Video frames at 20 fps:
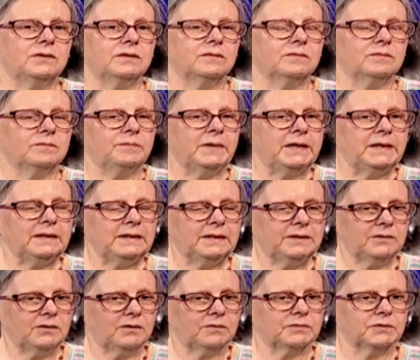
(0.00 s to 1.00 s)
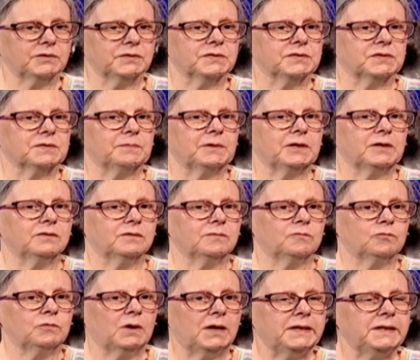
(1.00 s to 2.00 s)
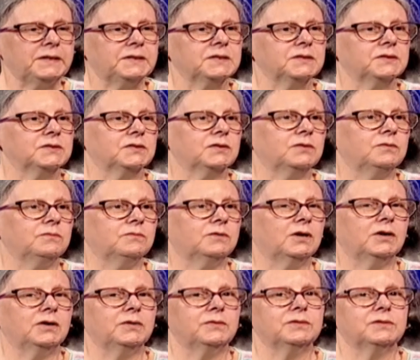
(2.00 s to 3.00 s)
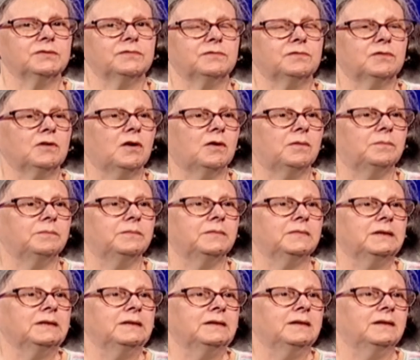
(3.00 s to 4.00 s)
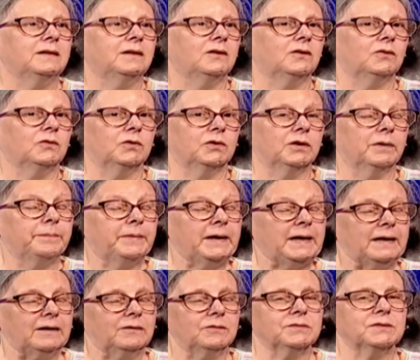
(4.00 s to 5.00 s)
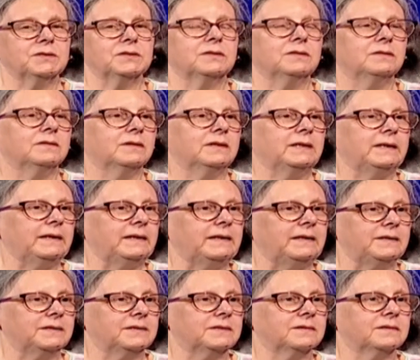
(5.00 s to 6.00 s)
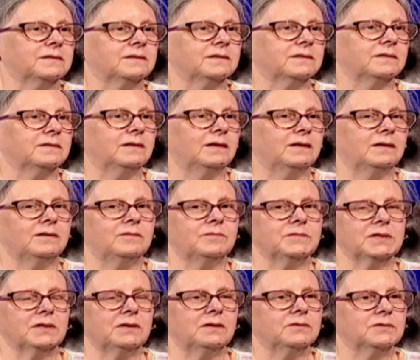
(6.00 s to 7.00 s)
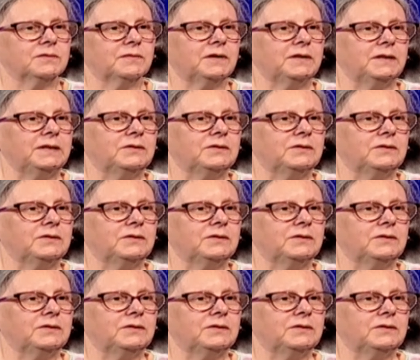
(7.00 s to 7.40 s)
mainly novels, but writers who wrote from or about the East. So I was very